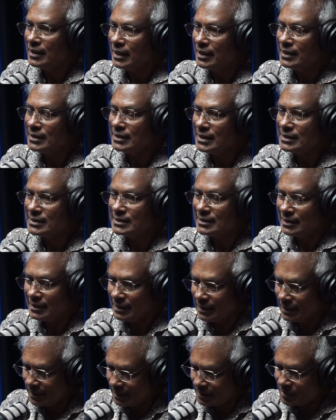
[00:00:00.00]
And he says,
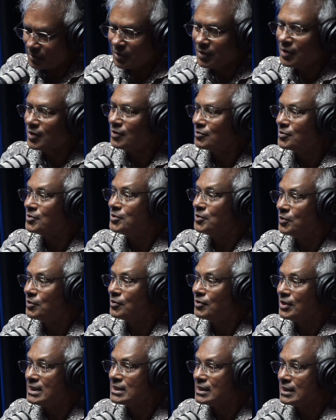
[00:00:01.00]
and he's got a lot of good
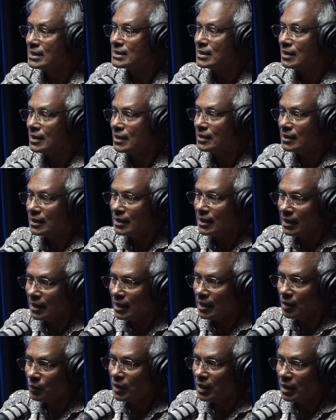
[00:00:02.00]
reasons
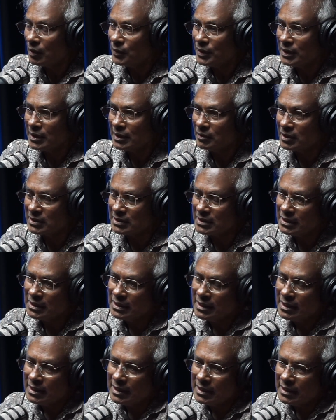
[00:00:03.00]
because
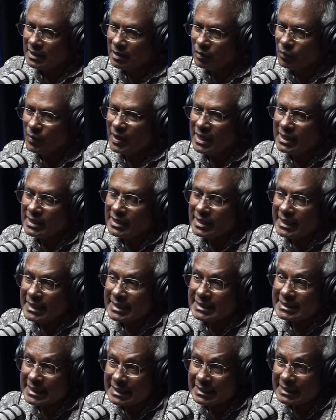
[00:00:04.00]
the way the
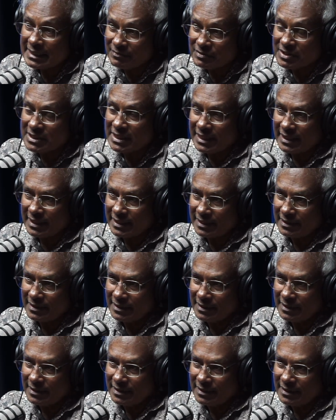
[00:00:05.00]
incentives there,
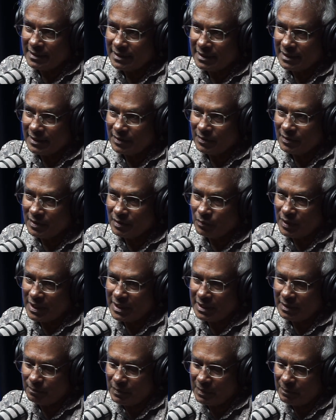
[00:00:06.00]
the
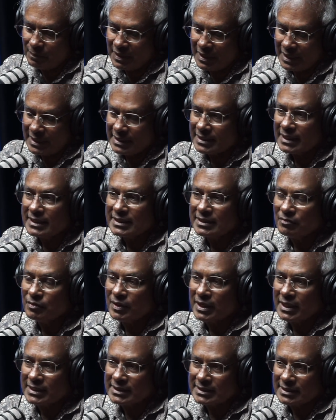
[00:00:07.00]
way the people are
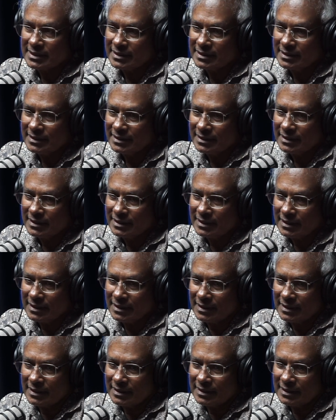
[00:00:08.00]
incentivized,
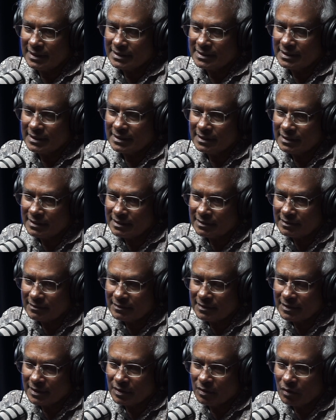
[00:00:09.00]
doesn't
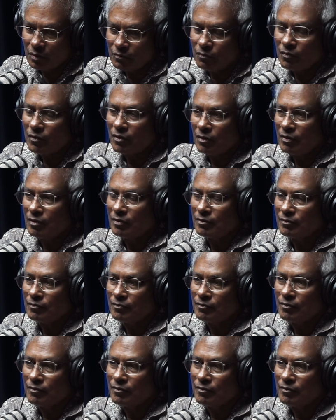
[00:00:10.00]
go for